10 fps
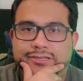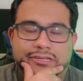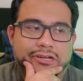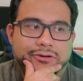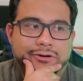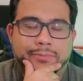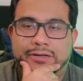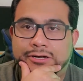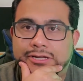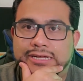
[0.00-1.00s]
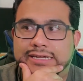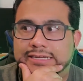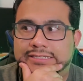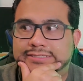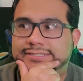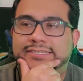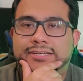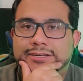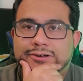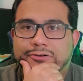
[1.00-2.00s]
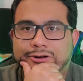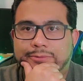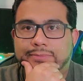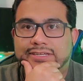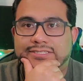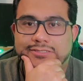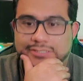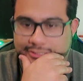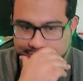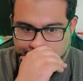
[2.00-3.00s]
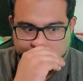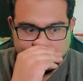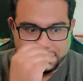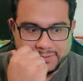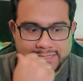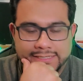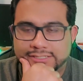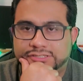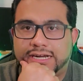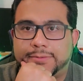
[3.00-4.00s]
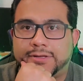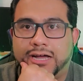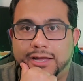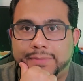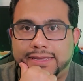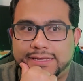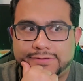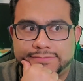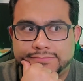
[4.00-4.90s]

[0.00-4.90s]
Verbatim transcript: you know her her guns or her muscles all she want, but in straight up combat,